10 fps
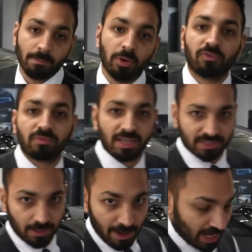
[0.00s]
Moving around
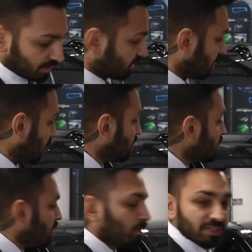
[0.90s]
to the back of the
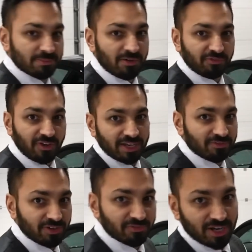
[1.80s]
car, which is my
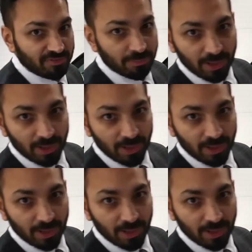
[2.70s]
favorite, favorite